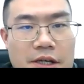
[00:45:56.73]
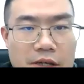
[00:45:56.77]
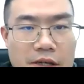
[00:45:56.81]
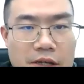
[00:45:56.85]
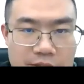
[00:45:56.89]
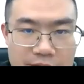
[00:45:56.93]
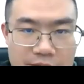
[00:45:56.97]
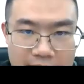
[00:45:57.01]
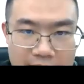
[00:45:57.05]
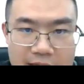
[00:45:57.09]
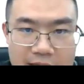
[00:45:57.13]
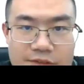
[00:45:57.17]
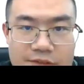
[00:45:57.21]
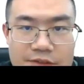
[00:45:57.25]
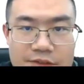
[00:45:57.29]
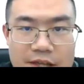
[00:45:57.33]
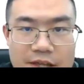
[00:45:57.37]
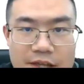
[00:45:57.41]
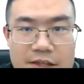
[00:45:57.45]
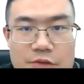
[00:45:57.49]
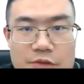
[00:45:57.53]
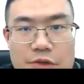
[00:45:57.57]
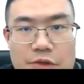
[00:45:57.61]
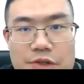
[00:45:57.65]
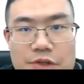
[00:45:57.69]
yes,
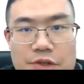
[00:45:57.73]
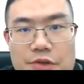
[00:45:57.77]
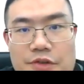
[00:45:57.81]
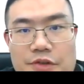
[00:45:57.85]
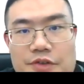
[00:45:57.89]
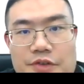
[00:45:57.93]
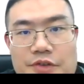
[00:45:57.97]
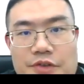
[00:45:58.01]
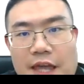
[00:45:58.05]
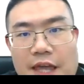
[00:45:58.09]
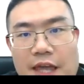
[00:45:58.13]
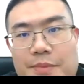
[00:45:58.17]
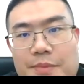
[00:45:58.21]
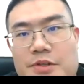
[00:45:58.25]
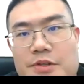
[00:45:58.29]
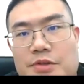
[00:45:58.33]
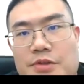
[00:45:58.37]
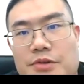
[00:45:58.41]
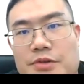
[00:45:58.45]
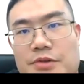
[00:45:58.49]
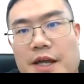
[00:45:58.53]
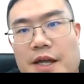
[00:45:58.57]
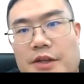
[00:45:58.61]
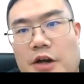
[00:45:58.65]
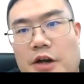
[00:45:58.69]
and reduce
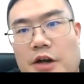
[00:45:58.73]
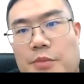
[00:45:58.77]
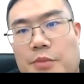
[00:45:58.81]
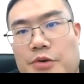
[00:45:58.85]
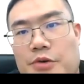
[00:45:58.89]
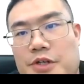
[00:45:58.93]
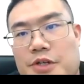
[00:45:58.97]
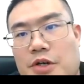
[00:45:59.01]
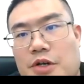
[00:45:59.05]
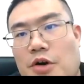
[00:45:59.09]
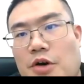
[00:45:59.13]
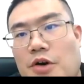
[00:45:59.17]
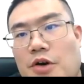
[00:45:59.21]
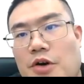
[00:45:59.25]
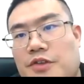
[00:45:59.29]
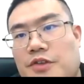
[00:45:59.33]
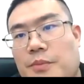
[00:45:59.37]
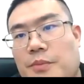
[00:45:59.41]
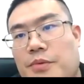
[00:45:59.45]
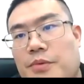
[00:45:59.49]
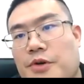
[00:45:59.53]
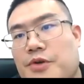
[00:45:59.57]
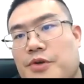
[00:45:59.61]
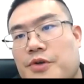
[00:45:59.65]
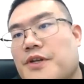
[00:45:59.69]
capital and operating cost
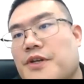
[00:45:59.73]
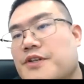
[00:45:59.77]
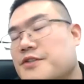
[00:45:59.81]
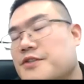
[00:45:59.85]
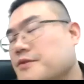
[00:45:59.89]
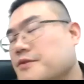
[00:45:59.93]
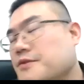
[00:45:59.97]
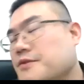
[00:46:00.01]
per unit.